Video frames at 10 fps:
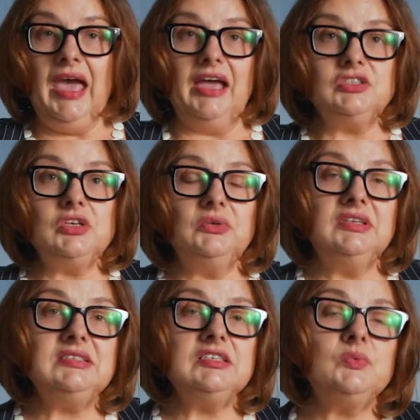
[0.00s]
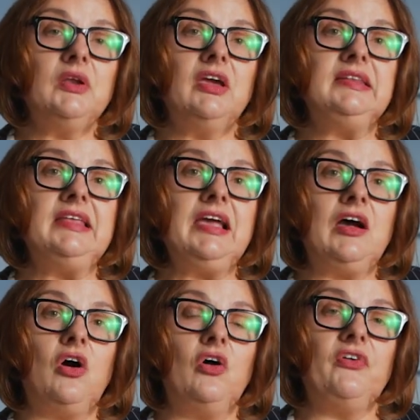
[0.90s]
And so this is one
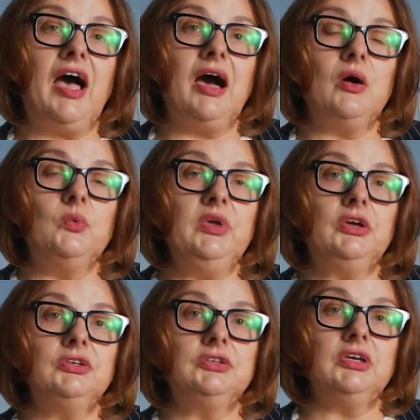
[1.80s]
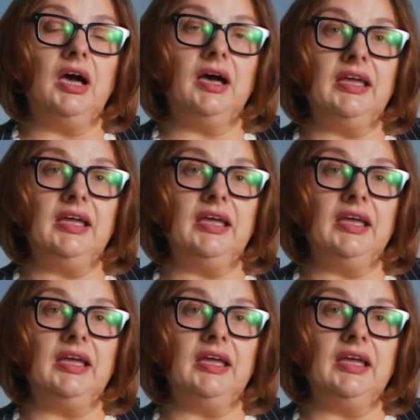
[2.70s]
idea of how we could uh,